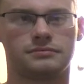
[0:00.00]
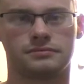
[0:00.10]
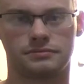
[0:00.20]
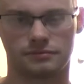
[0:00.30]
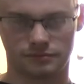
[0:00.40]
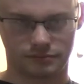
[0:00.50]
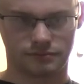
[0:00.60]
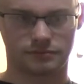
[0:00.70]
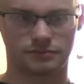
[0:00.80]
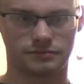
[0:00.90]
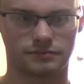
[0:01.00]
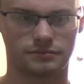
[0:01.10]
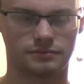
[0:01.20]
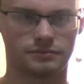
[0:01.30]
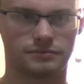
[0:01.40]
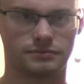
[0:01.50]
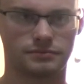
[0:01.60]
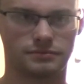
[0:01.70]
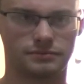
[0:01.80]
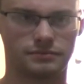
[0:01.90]

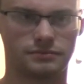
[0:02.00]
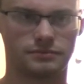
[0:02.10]
This person isn't speaking.